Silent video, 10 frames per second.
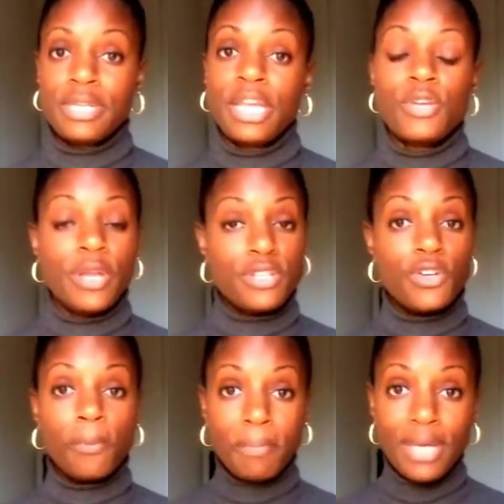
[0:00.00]
Let you get to
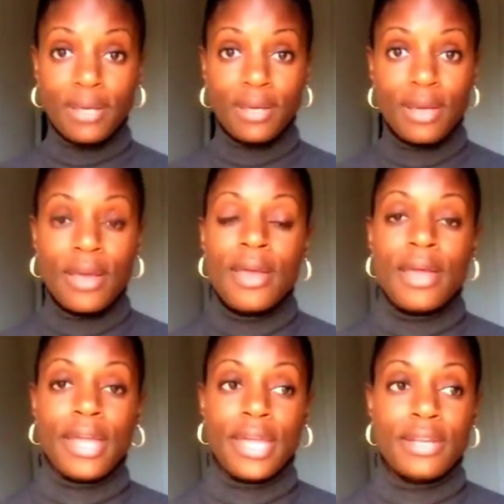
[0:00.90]
know me
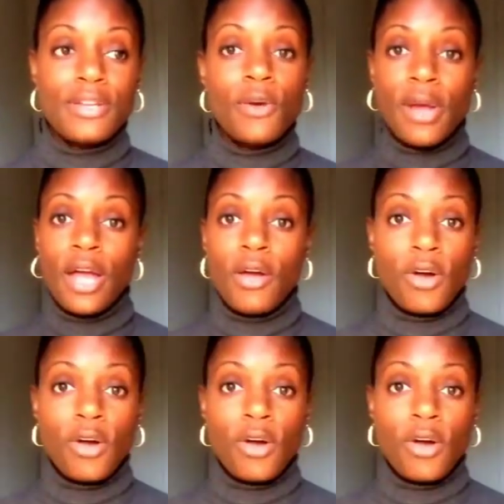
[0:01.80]
and know how